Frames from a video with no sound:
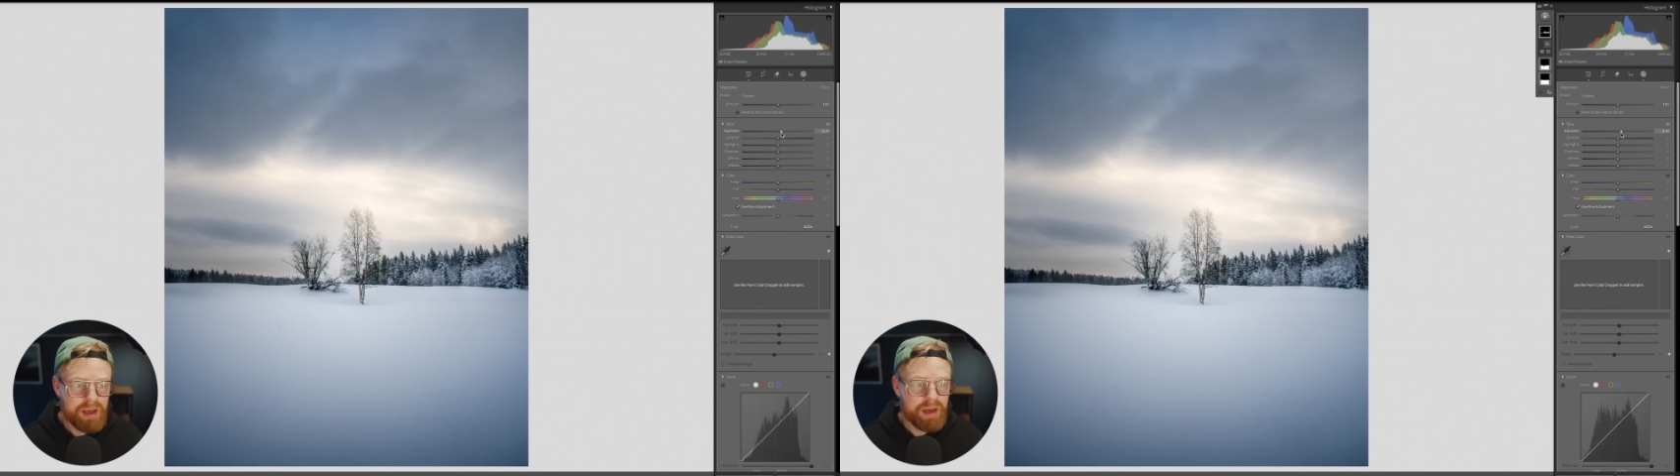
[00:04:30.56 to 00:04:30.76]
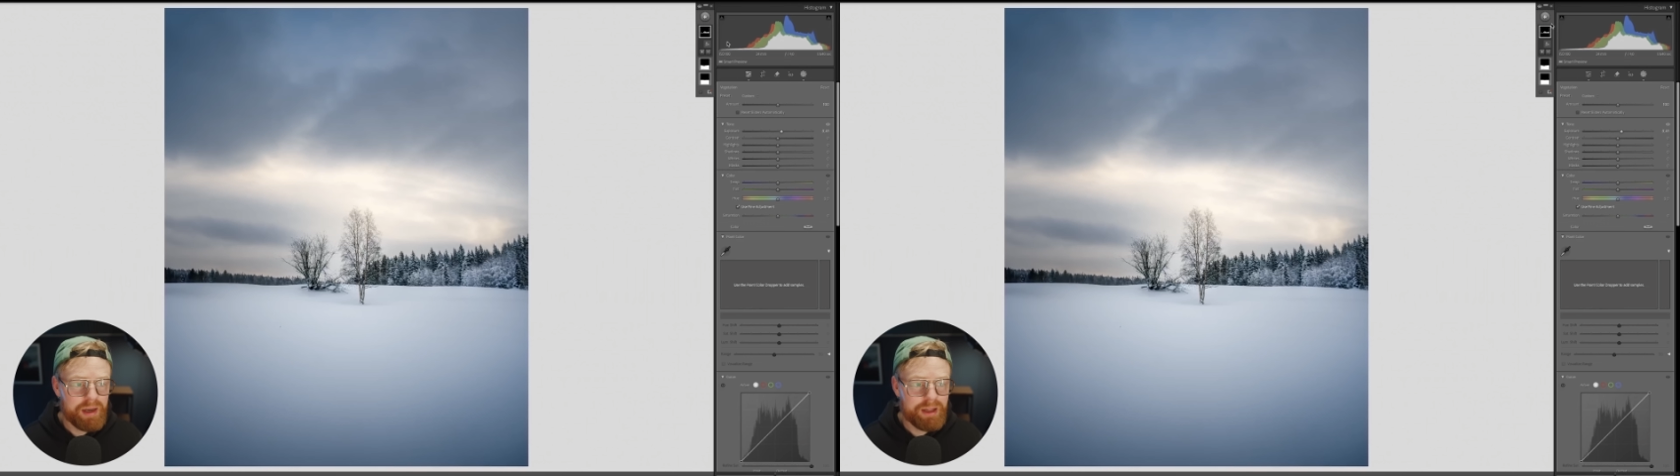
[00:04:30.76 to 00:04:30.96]

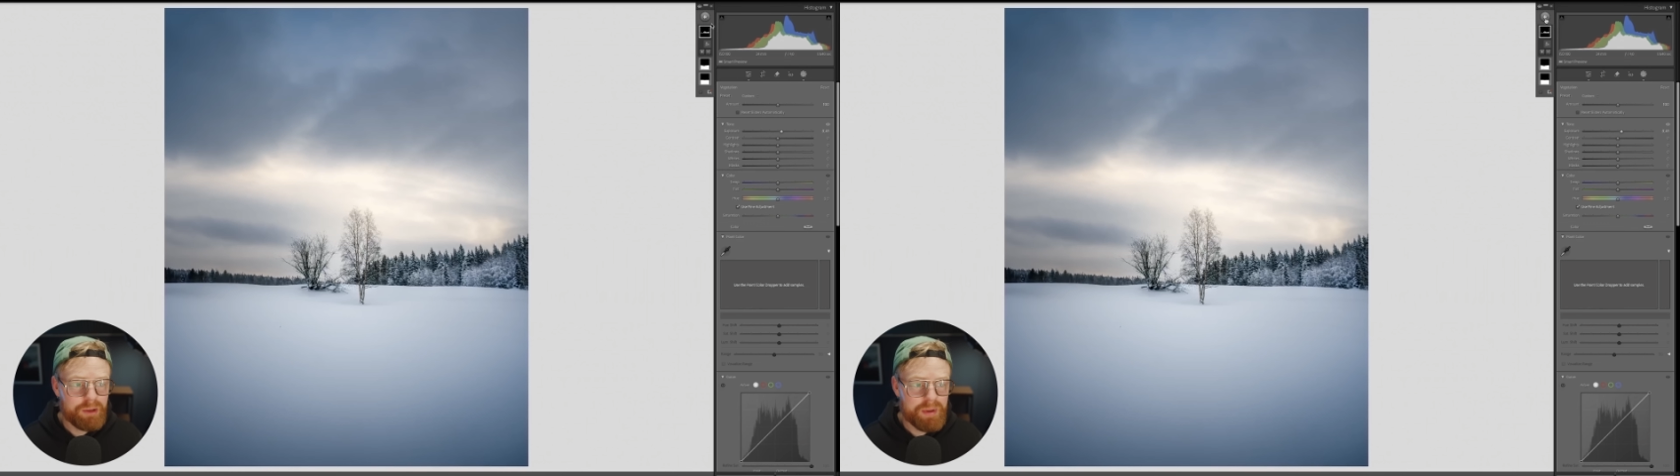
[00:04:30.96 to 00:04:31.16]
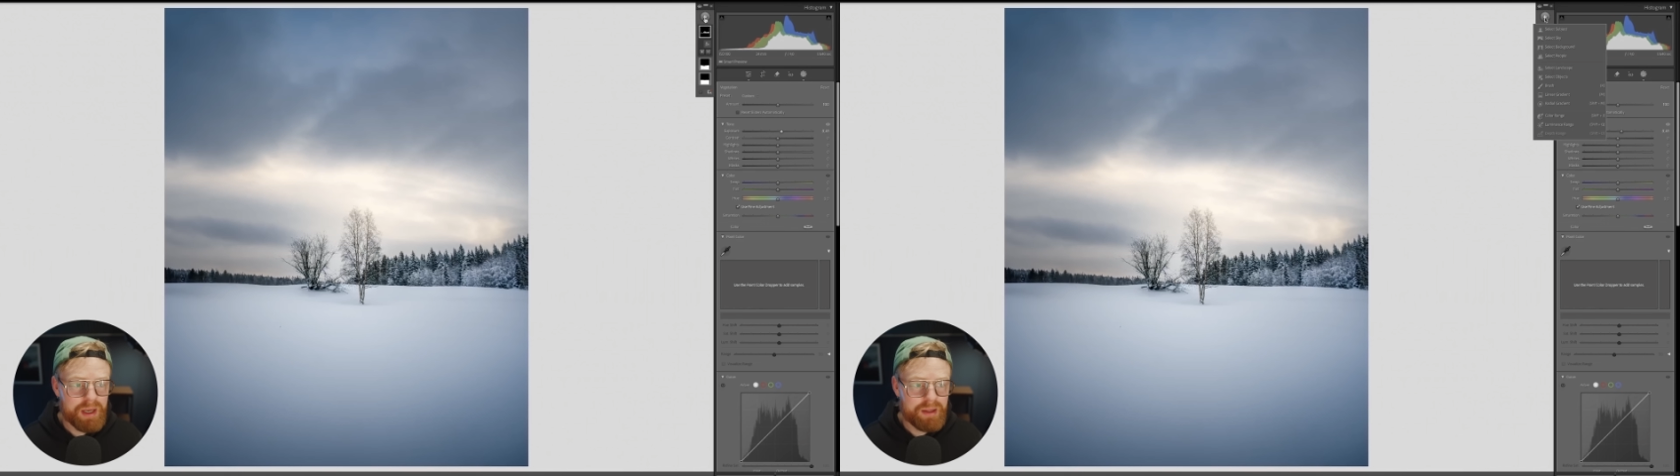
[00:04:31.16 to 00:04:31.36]
little
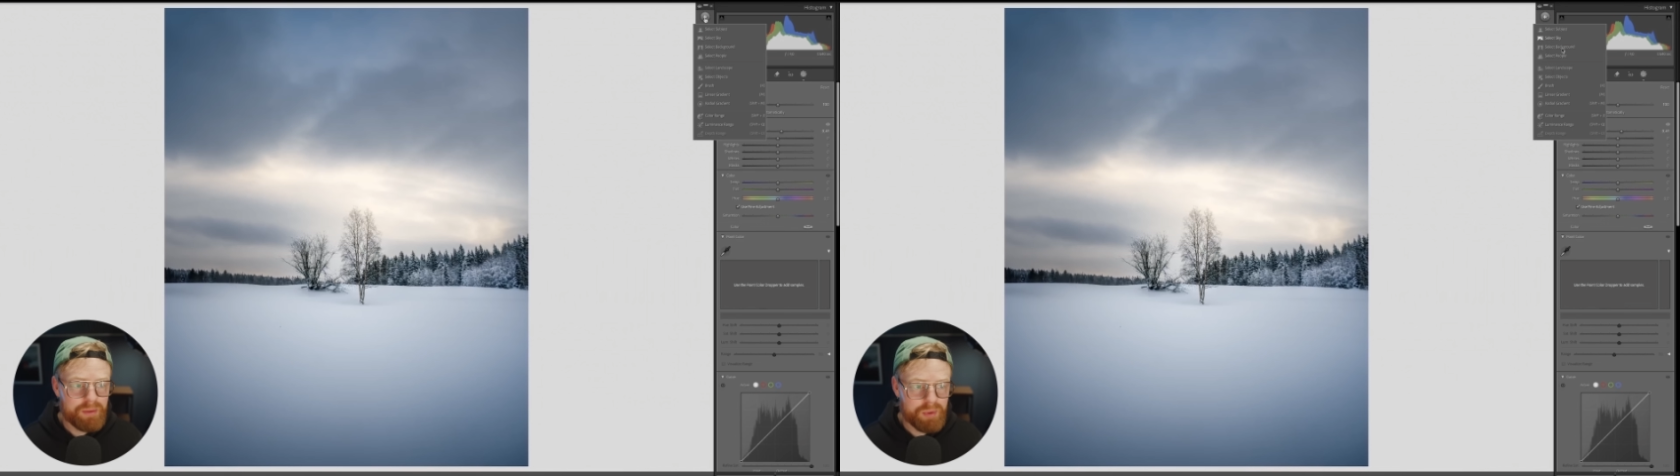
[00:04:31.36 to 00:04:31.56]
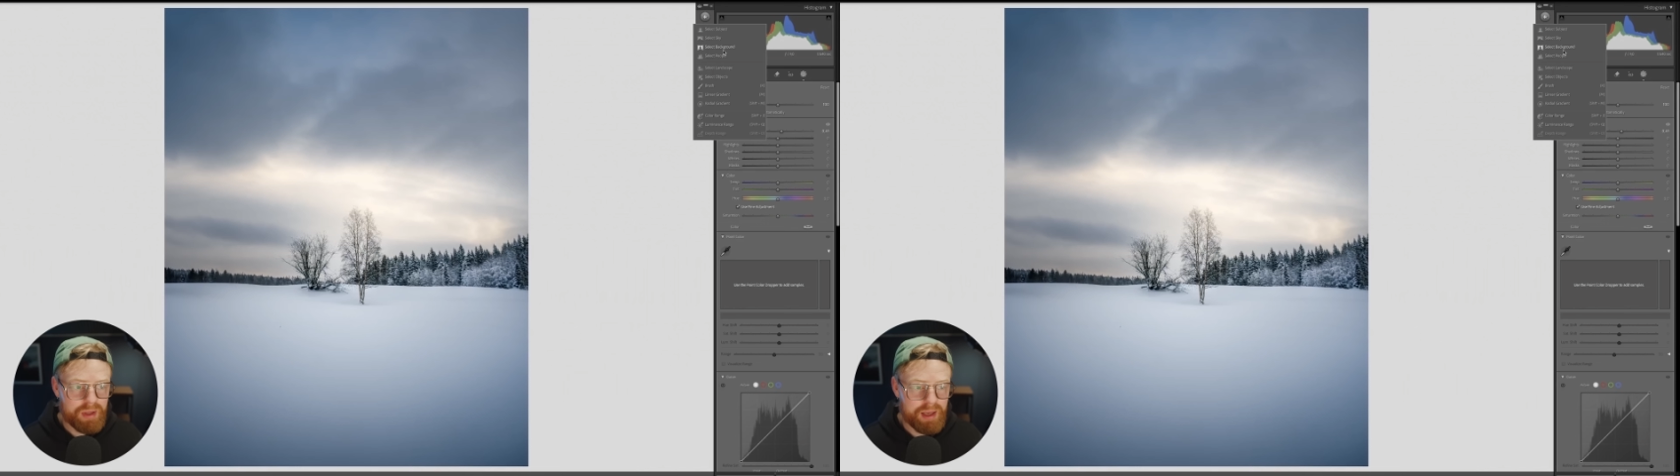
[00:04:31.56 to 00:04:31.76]
bit,
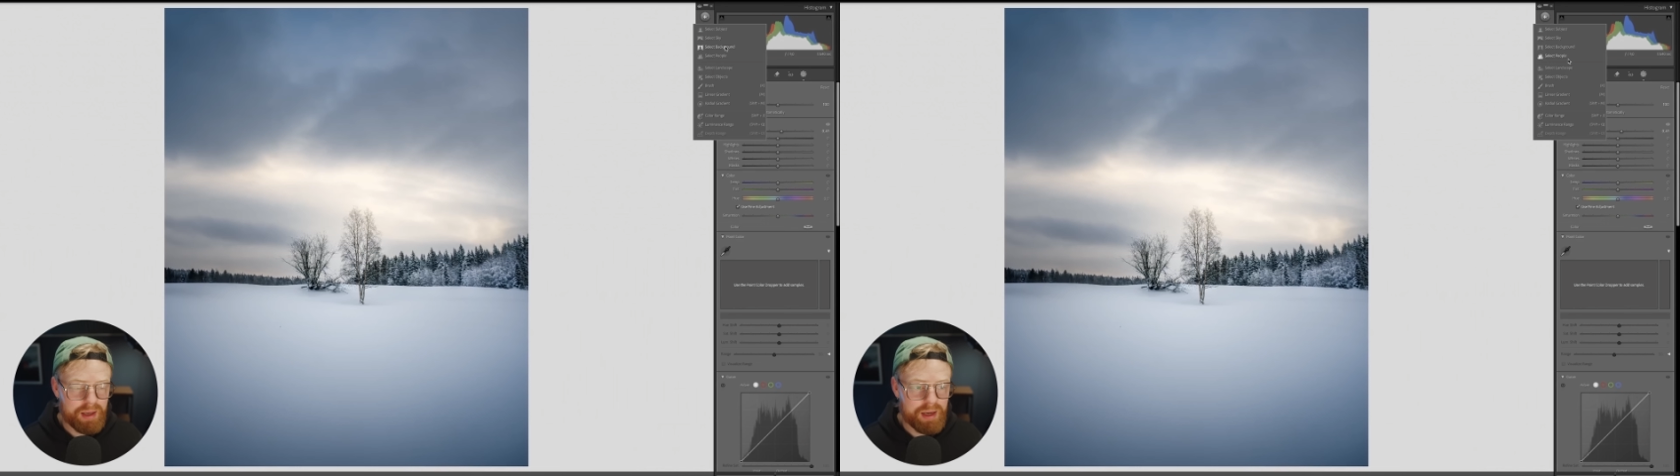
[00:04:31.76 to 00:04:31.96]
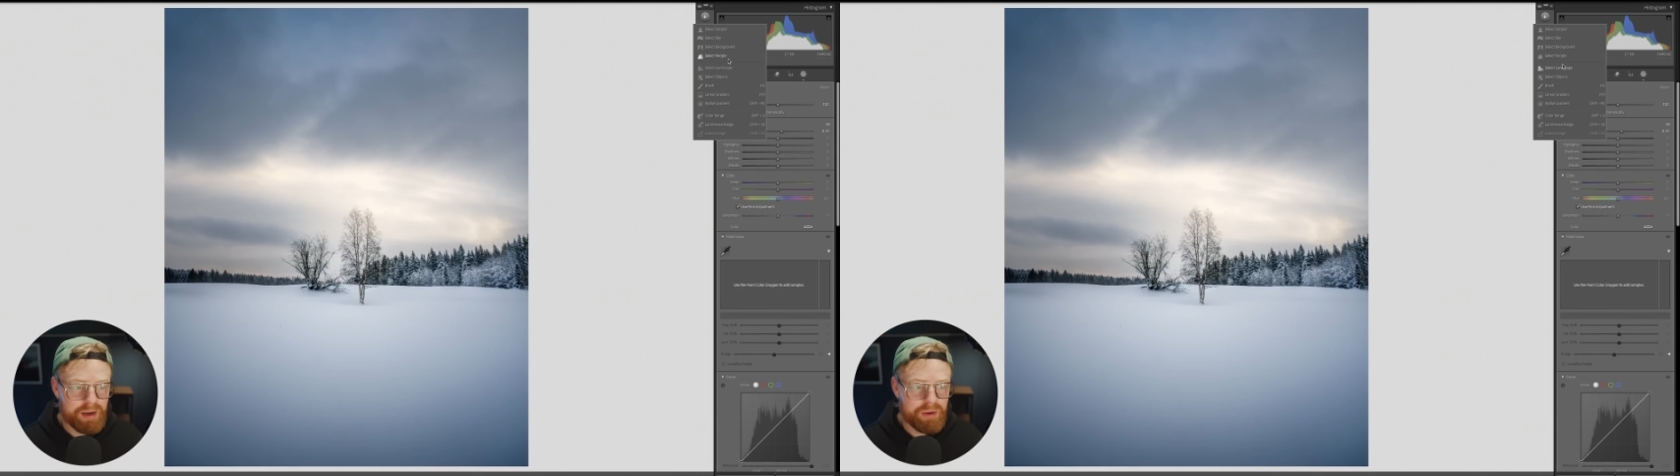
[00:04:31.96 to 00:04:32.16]
we take
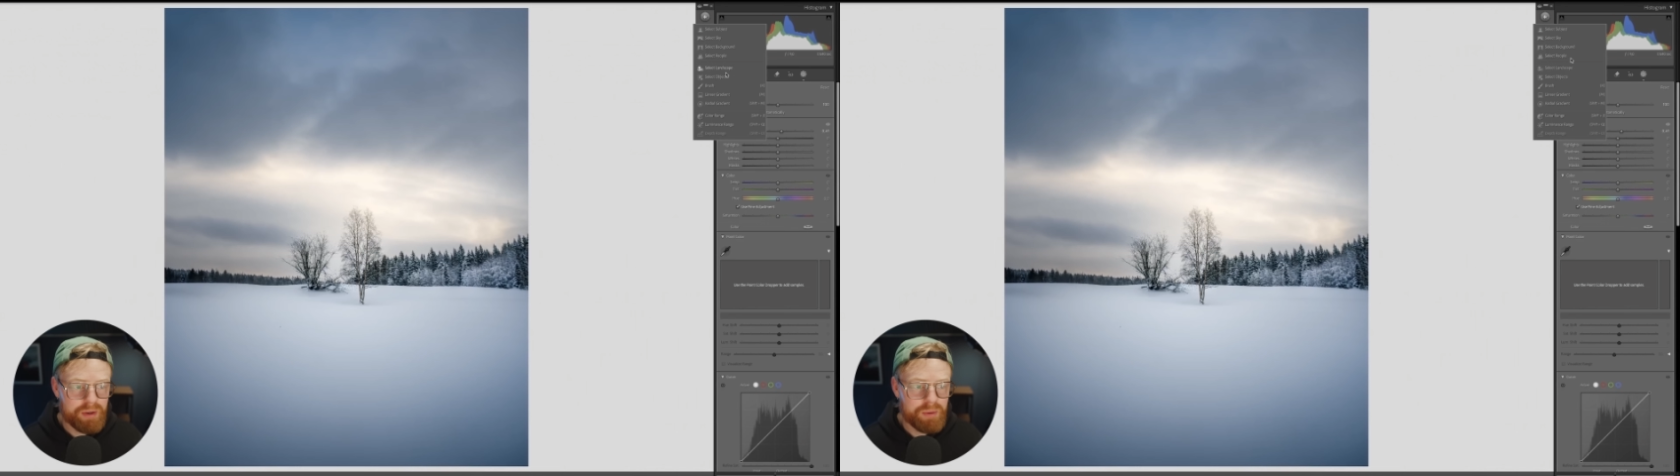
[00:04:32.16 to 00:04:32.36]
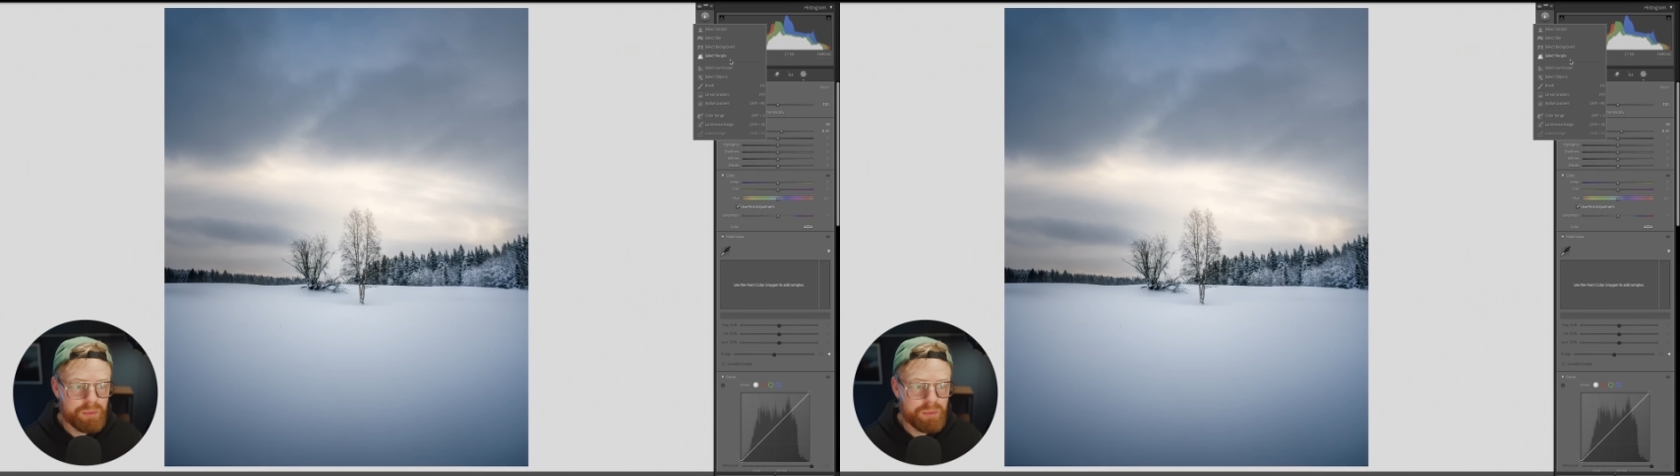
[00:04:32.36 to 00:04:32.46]
here,